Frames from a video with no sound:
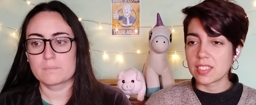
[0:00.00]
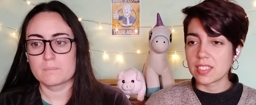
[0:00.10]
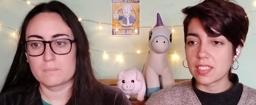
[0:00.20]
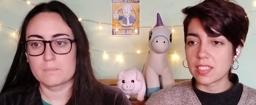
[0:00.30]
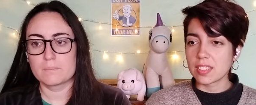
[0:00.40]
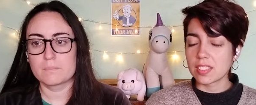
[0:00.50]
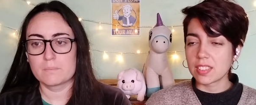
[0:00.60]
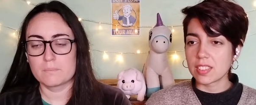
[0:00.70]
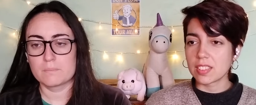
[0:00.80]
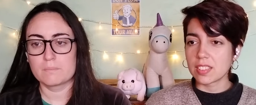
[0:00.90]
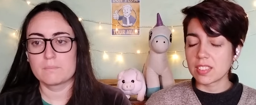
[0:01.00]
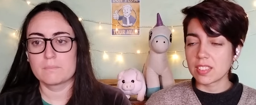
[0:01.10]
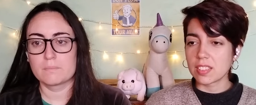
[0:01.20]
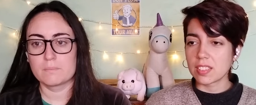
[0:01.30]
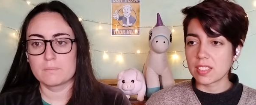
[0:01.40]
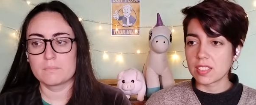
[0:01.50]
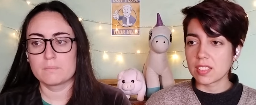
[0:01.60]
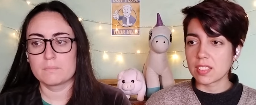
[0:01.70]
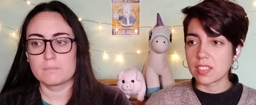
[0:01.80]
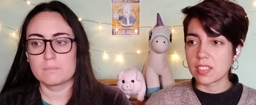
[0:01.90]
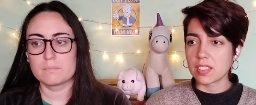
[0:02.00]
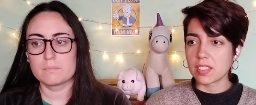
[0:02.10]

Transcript: No one is speaking in this clip.